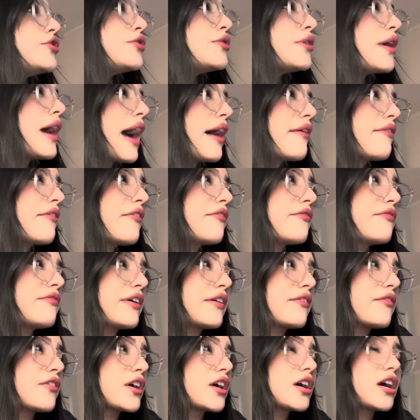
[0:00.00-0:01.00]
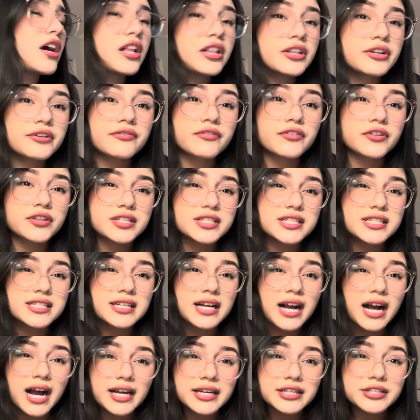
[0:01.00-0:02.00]
you have a favorite color for the
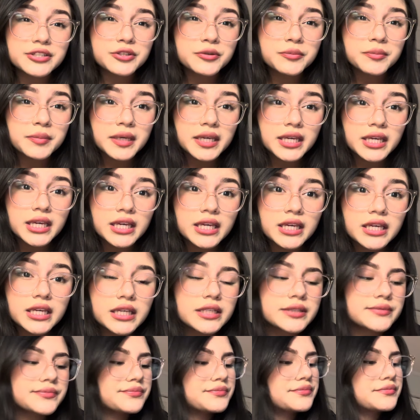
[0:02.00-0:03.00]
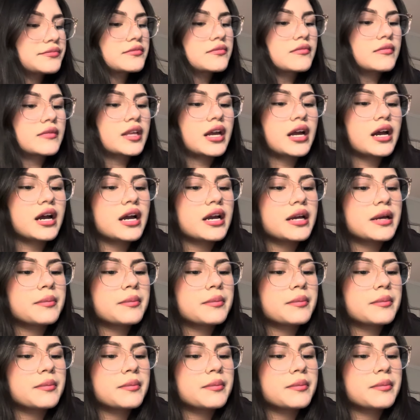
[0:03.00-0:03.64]
sky to be? I